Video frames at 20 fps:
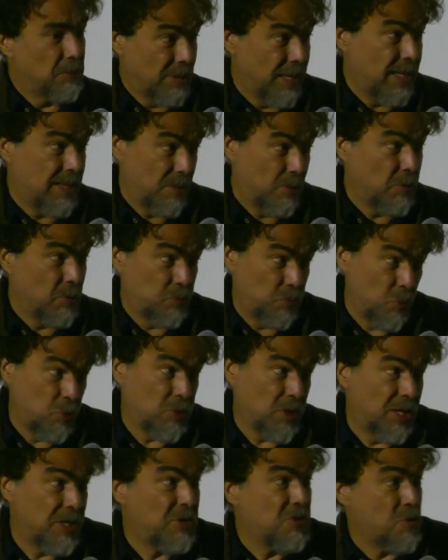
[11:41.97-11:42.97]
all that.
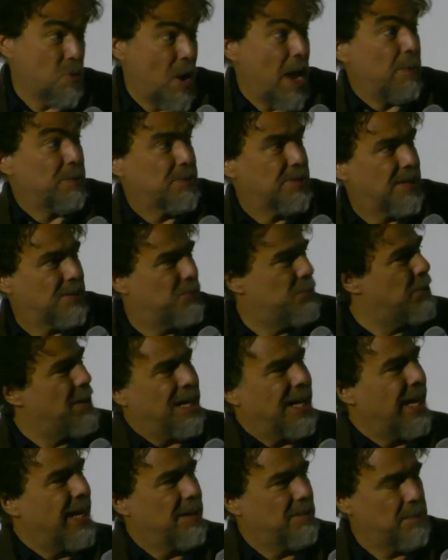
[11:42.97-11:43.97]
Those are traps that you
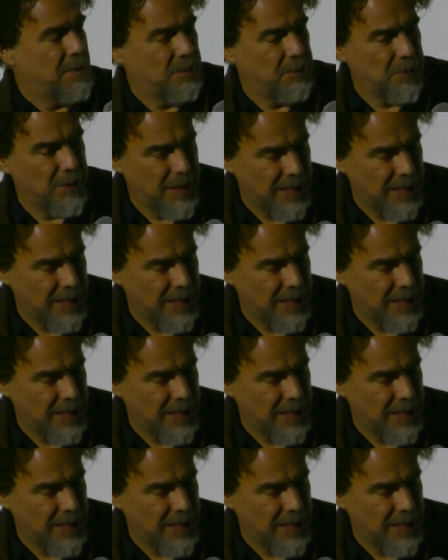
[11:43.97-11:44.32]
can get